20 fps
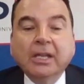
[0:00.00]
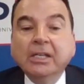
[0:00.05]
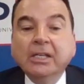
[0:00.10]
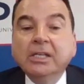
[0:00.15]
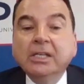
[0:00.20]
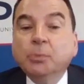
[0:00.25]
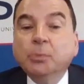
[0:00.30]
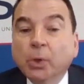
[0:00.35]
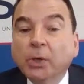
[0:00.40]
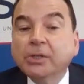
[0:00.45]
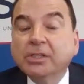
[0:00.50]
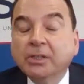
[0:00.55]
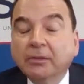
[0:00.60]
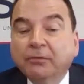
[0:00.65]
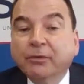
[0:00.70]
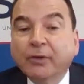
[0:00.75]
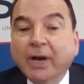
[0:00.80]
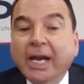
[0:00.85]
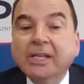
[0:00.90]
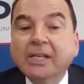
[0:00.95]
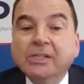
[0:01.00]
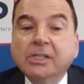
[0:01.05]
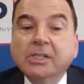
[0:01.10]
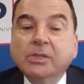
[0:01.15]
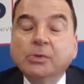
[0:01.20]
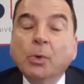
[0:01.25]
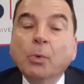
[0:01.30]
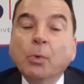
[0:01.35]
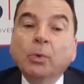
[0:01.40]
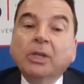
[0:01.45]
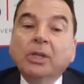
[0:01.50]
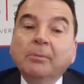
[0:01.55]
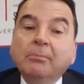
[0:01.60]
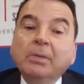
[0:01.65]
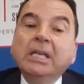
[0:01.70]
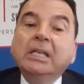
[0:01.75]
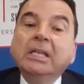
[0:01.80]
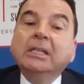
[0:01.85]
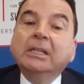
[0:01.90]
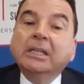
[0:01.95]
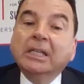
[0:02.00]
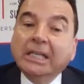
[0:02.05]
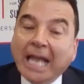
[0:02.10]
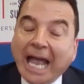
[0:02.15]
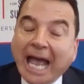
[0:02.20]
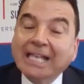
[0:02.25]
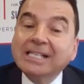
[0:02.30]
these words and phrases will immediately